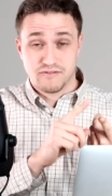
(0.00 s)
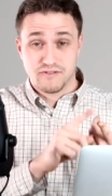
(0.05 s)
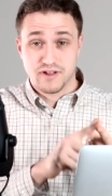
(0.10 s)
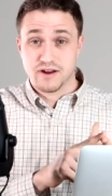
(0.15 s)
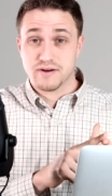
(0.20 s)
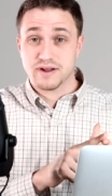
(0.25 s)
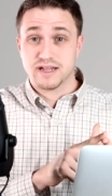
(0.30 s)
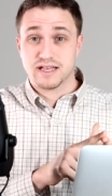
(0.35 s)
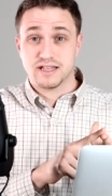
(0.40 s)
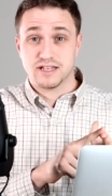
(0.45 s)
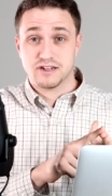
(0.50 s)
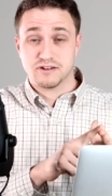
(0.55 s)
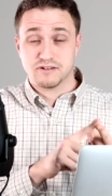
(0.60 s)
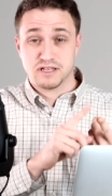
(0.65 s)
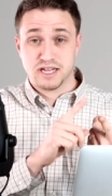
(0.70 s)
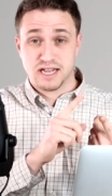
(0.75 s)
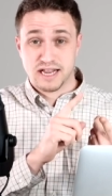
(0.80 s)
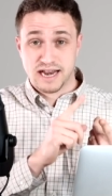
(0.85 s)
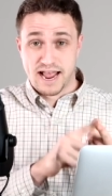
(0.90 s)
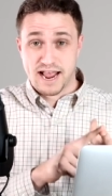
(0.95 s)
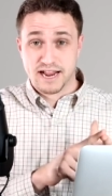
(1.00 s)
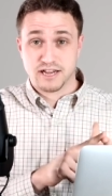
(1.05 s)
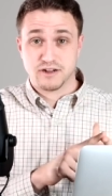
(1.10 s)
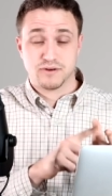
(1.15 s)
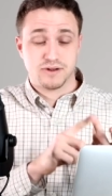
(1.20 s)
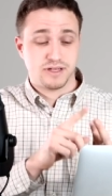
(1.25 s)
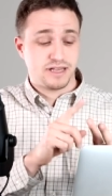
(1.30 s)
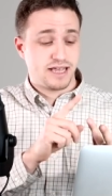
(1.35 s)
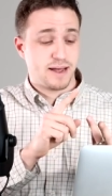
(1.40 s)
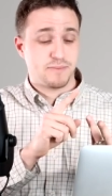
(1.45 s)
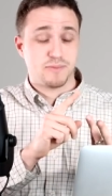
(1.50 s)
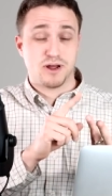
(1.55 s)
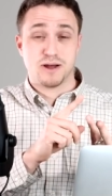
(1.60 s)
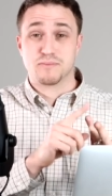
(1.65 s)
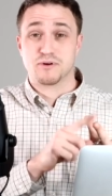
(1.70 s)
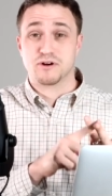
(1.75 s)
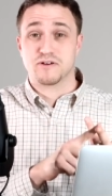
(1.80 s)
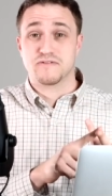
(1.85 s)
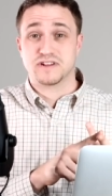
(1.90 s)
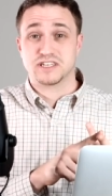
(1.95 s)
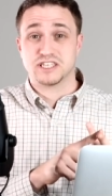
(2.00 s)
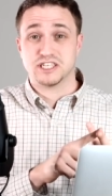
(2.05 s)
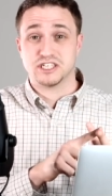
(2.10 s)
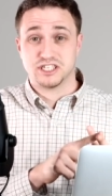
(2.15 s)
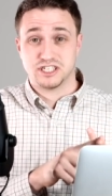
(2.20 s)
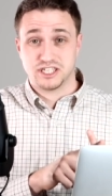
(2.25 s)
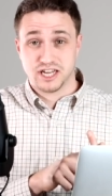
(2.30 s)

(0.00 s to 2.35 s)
very clearly and accurately. I'm not perfect